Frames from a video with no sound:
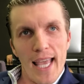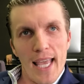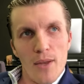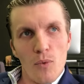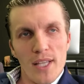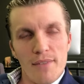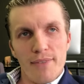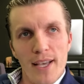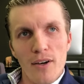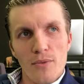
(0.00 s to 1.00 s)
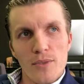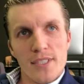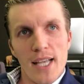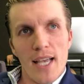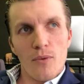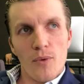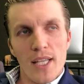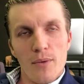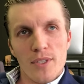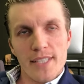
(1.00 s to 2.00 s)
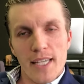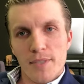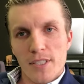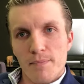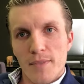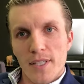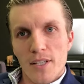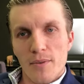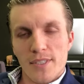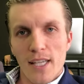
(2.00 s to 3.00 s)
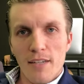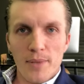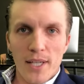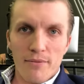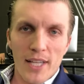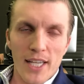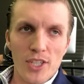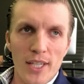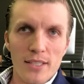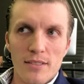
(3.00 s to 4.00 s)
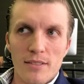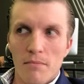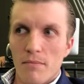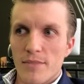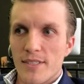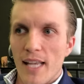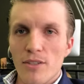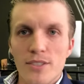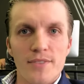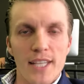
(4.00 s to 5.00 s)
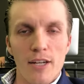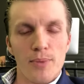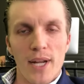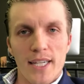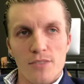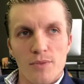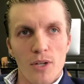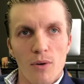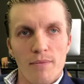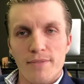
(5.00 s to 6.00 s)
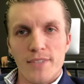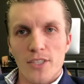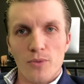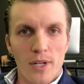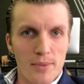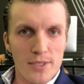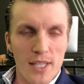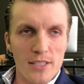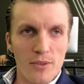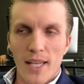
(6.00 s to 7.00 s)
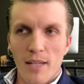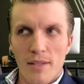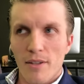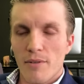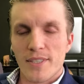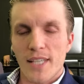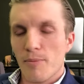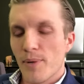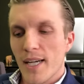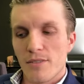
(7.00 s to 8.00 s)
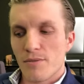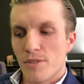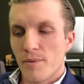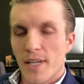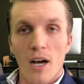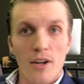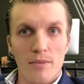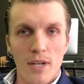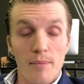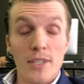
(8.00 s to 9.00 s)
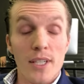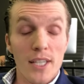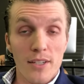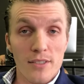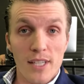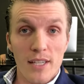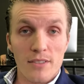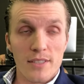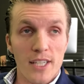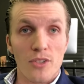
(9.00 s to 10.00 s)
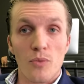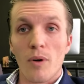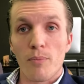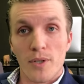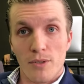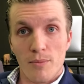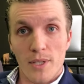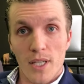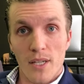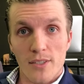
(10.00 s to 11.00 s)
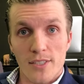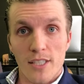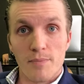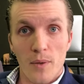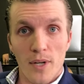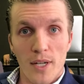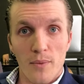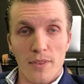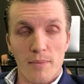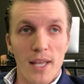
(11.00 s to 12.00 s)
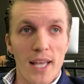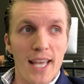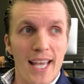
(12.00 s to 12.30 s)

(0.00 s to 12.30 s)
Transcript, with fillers: And what he found was that when he would set up this, you know, incentive plan for the hygienists, sales of a dental practice would go up 15, 20%. So any, you know, if a dental practice was doing $1 million a year in sales, they could do 1.2 million a year in sales by working with them.